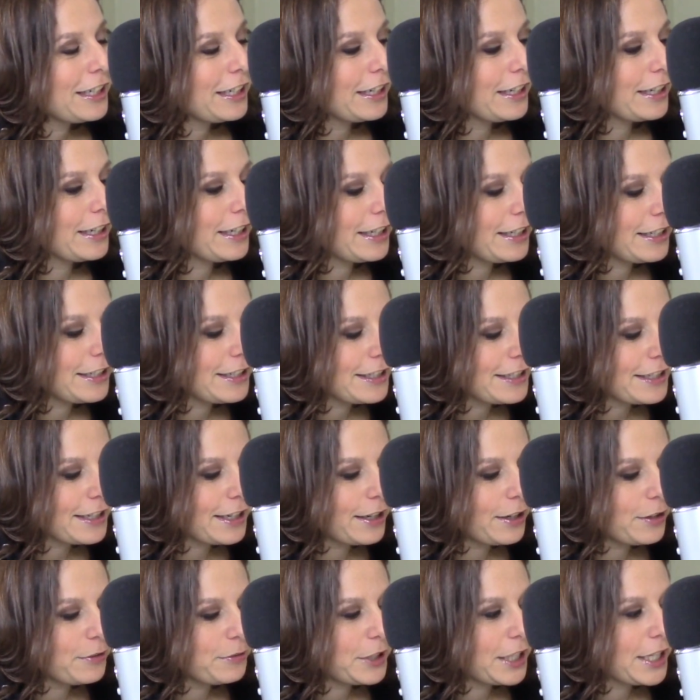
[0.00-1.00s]
And
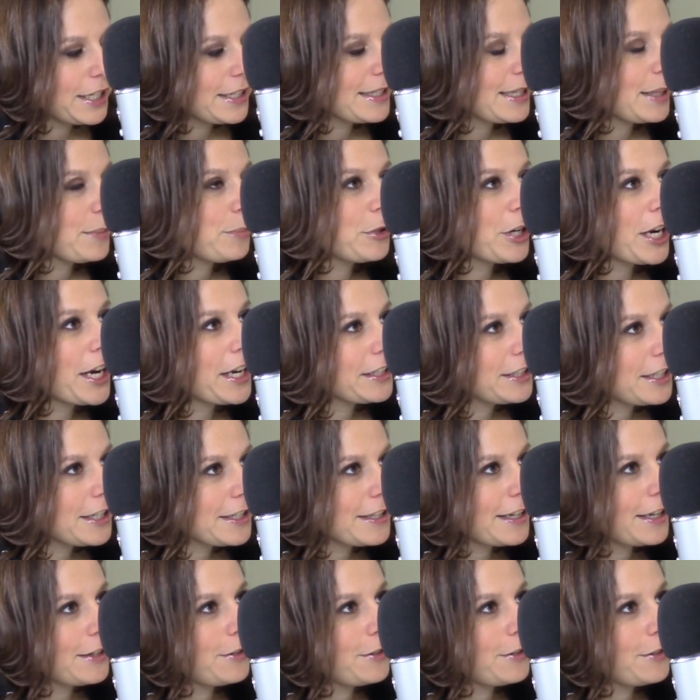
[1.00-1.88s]
when I say practice,